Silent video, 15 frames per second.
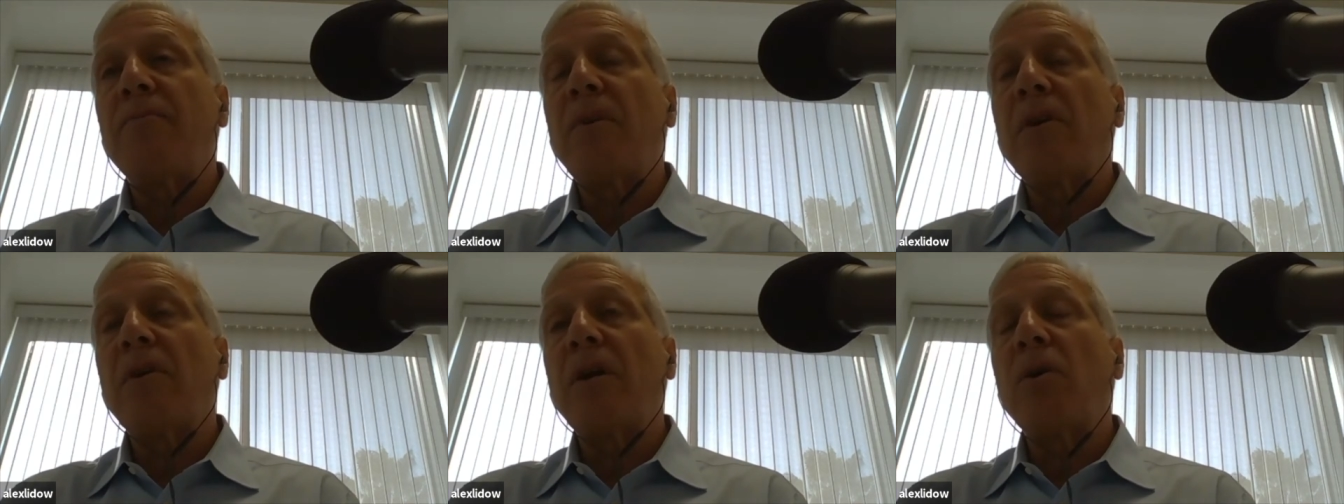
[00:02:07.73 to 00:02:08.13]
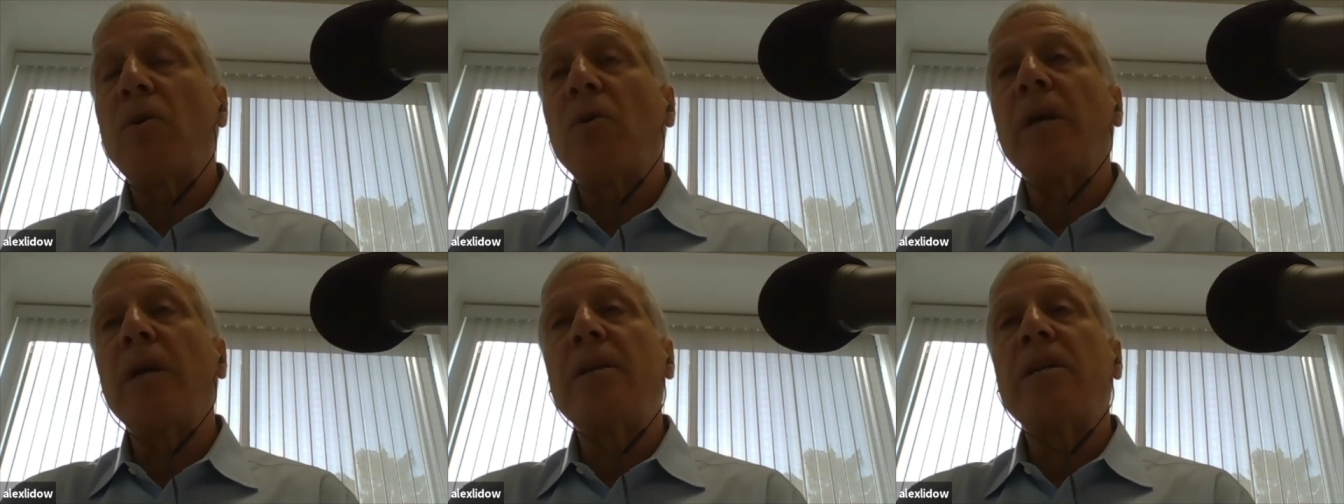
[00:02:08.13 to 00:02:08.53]
very
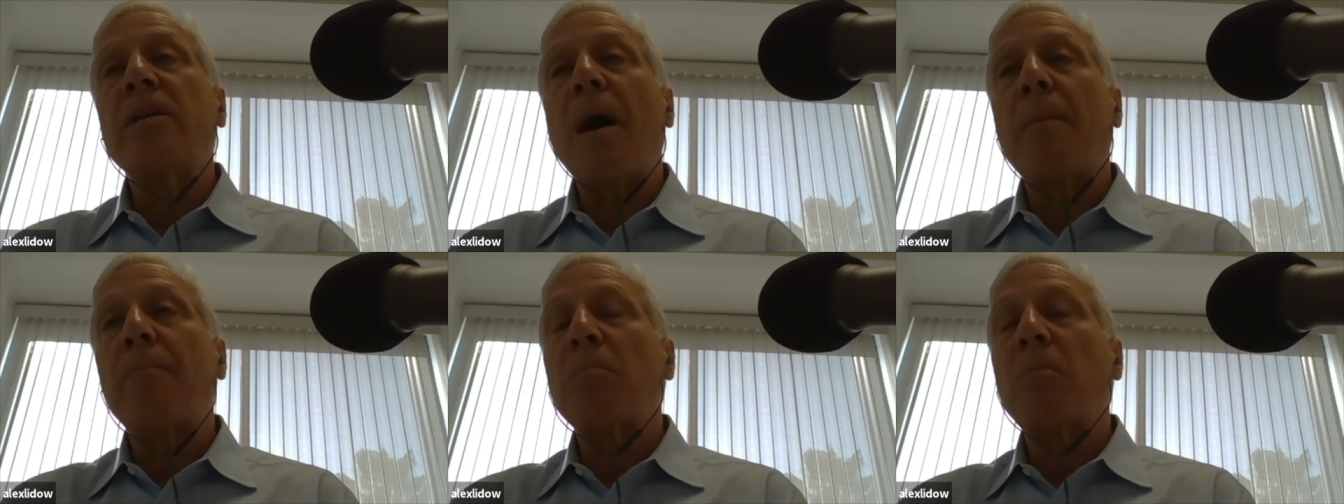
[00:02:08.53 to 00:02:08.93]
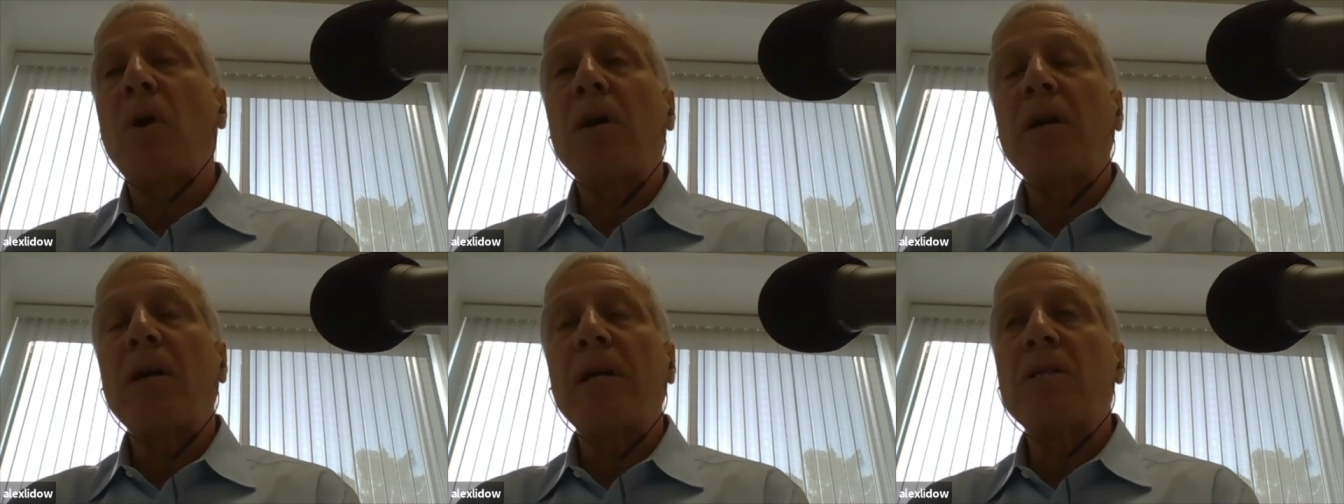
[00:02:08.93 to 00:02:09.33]
early adopter
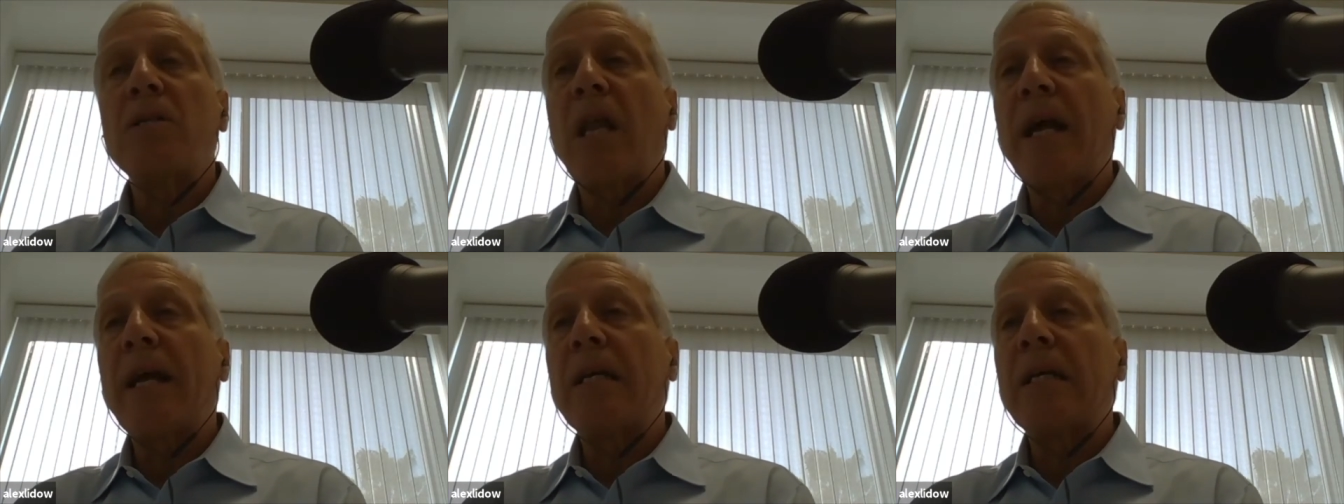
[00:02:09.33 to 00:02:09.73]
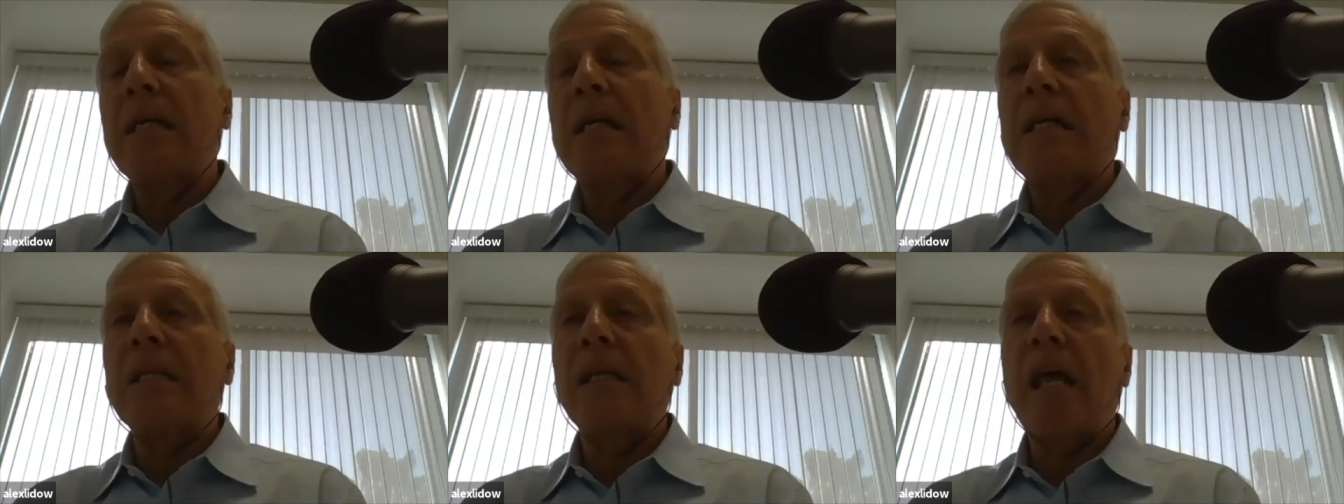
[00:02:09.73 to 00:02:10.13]
markets like
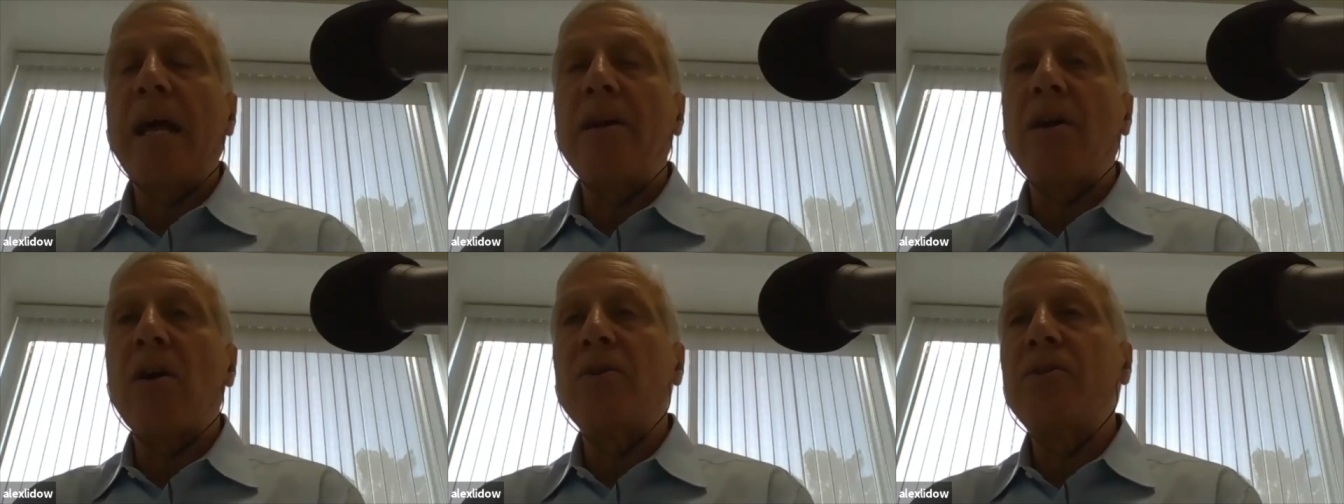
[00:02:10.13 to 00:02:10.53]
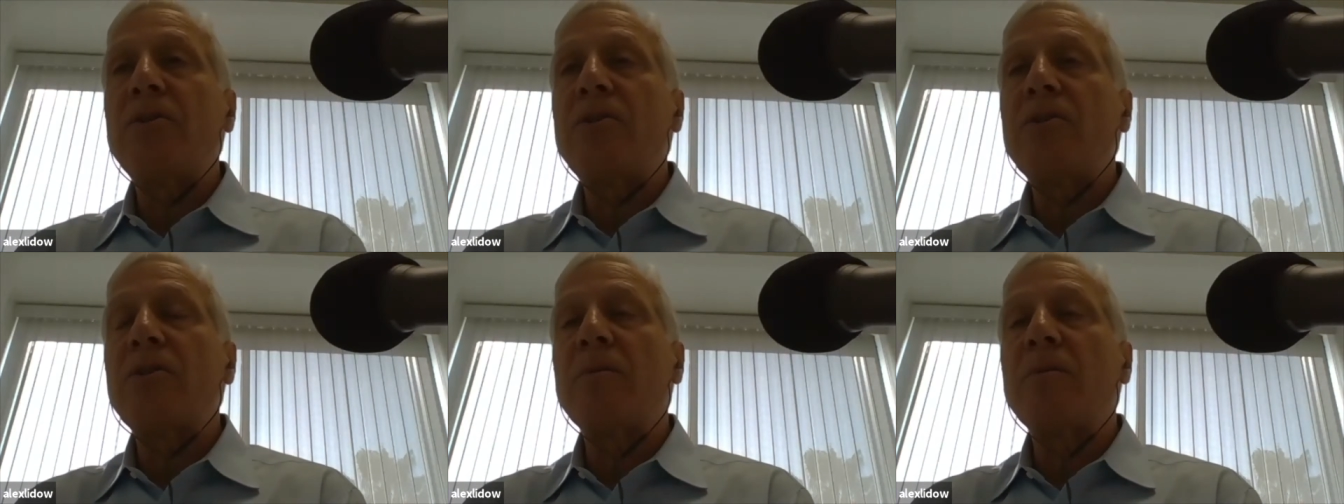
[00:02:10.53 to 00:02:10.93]
uh, LIDAR
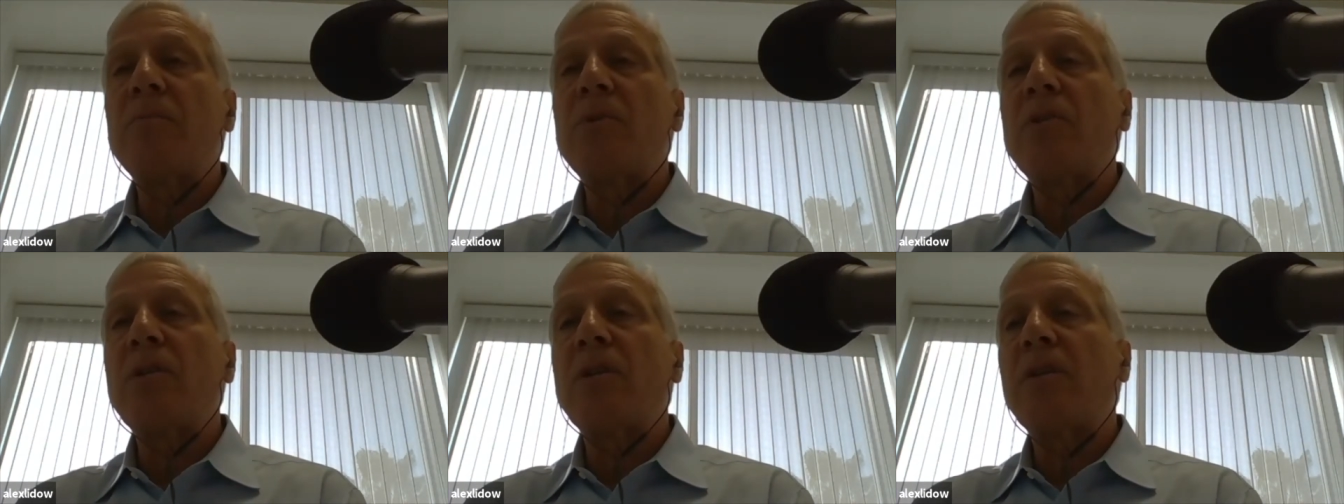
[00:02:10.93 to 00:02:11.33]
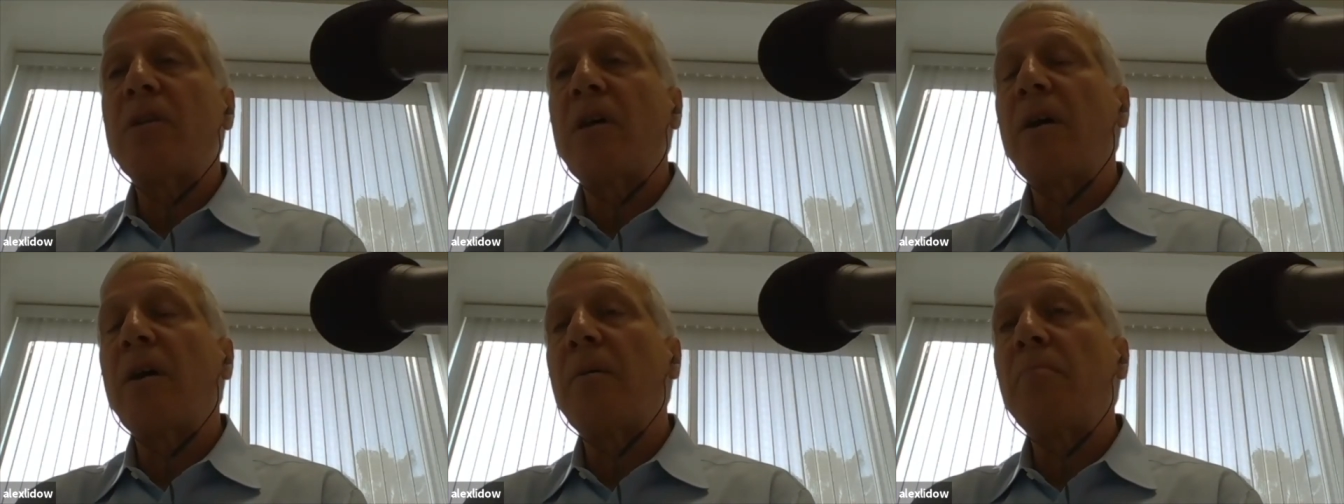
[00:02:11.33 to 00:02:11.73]
systems and
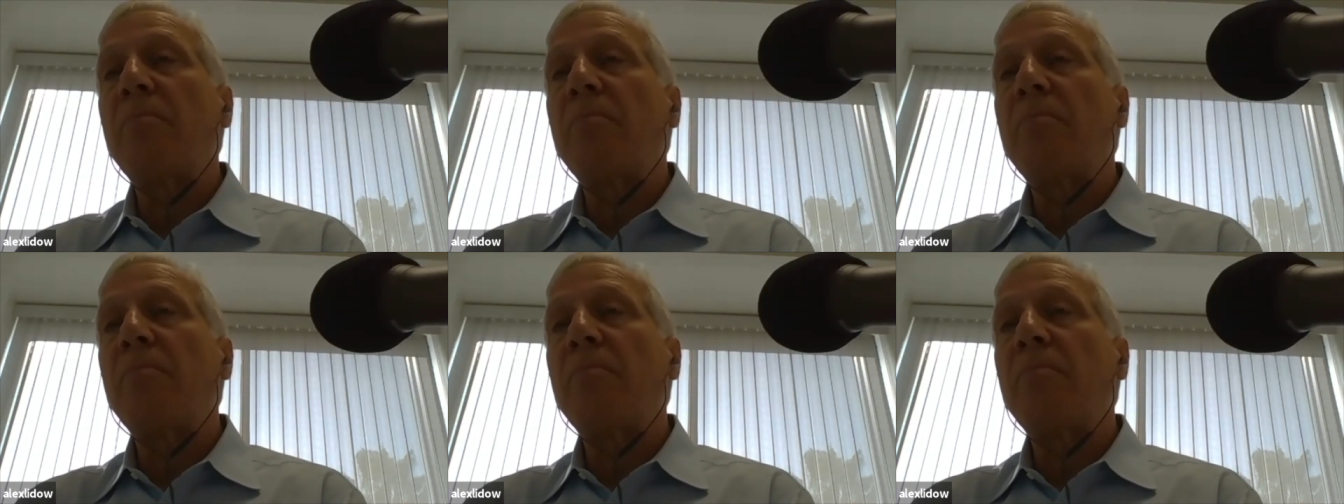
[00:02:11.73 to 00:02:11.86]
uh,